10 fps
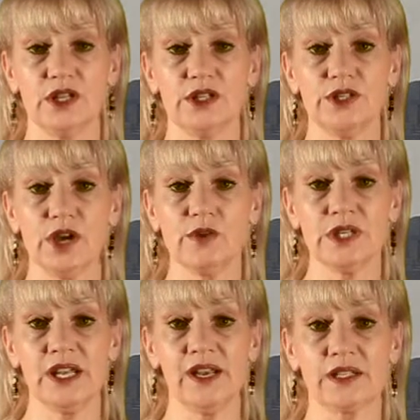you
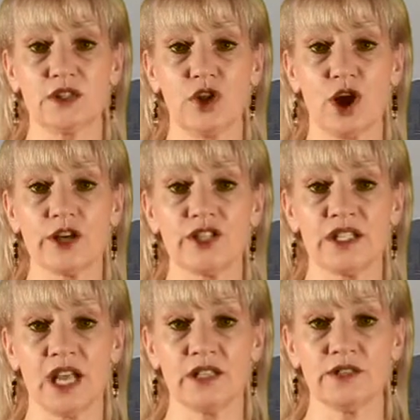don't need as large a
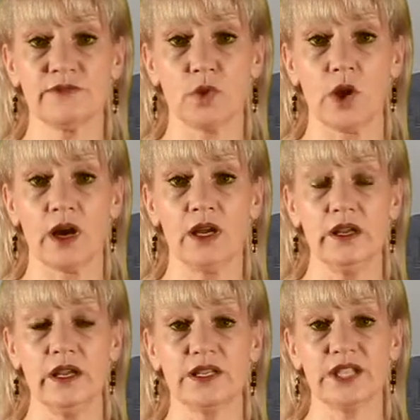dance floor
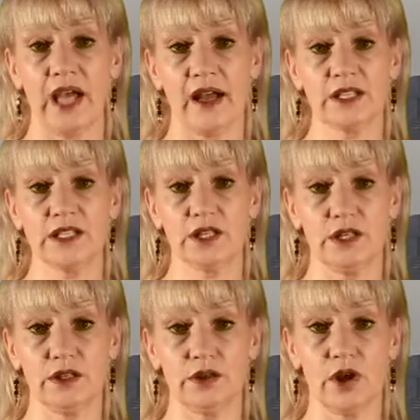to
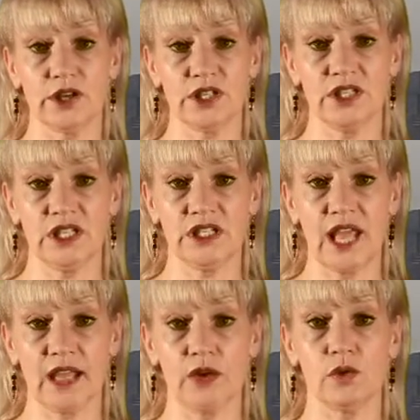execute Argentine
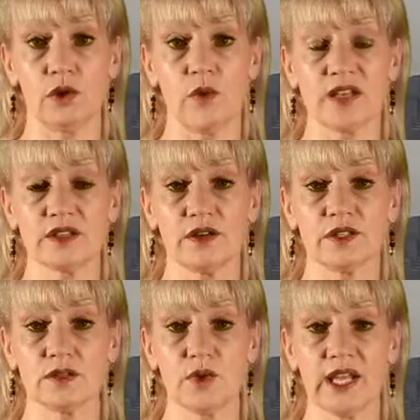tango or West
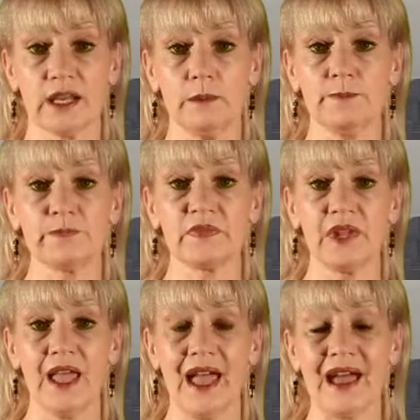Coast swing
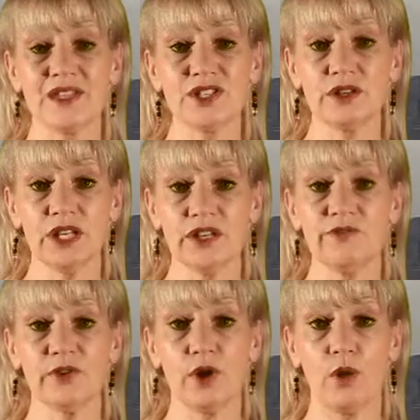as you
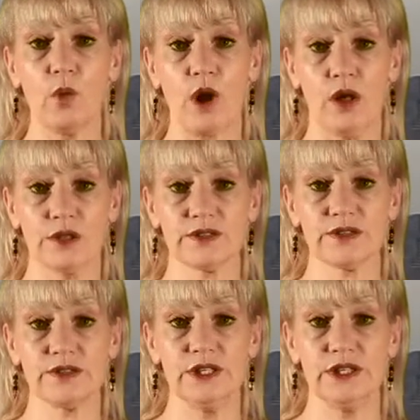need for a
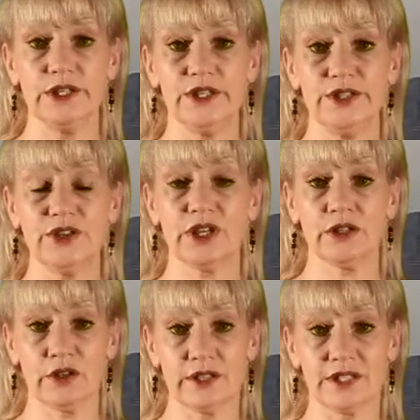waltz. You
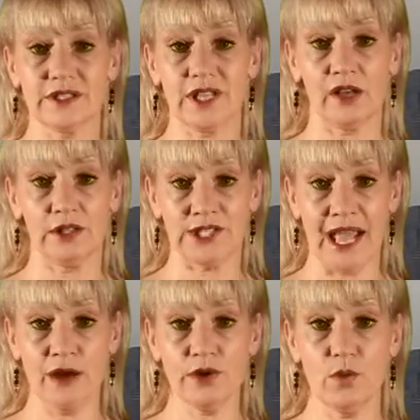can learn to scale
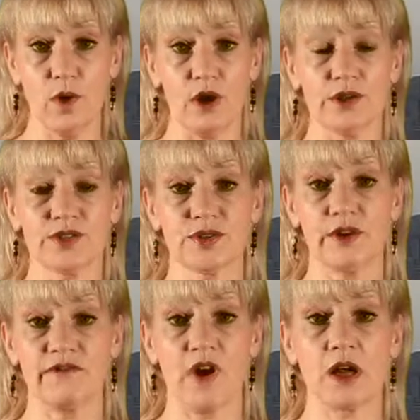down a waltz
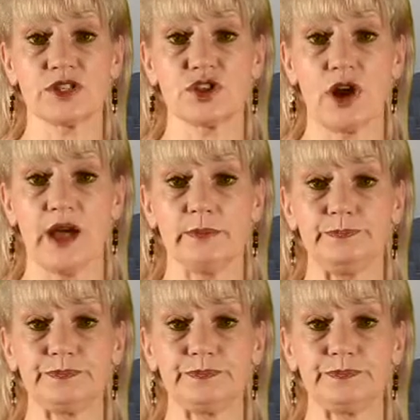or a foxtrot,